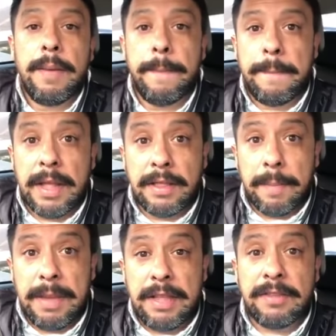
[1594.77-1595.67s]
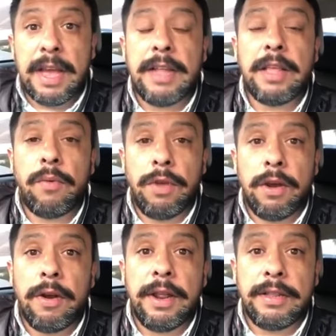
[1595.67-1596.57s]
In the meantime that we
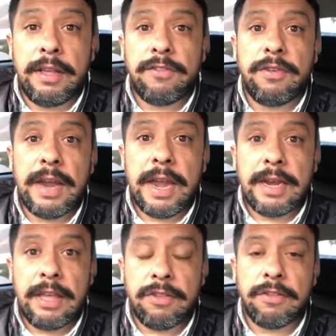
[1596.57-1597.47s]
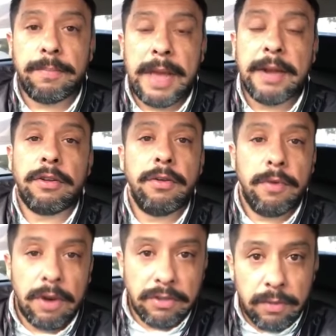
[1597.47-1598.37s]
are in this United Nations path. Good
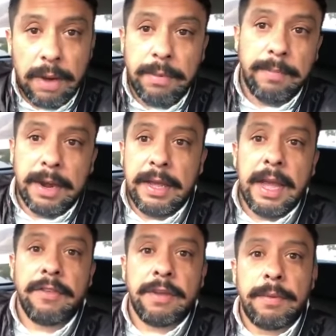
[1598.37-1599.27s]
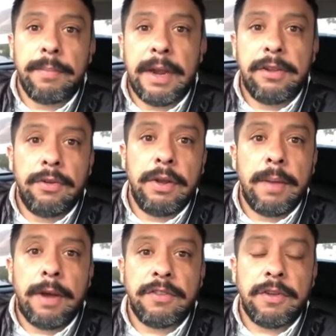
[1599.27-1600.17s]
morning to everybody. How's everybody doing?
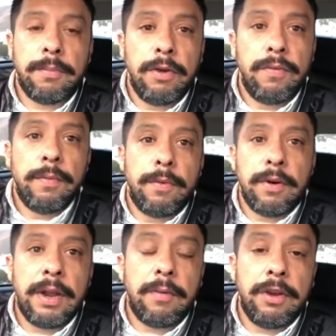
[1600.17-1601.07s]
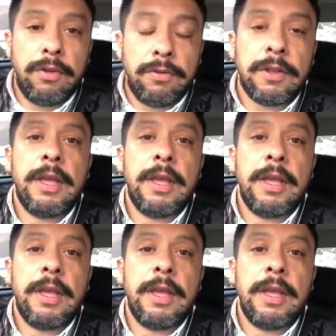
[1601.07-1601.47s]
I'm Oscar Blue for Border Network News.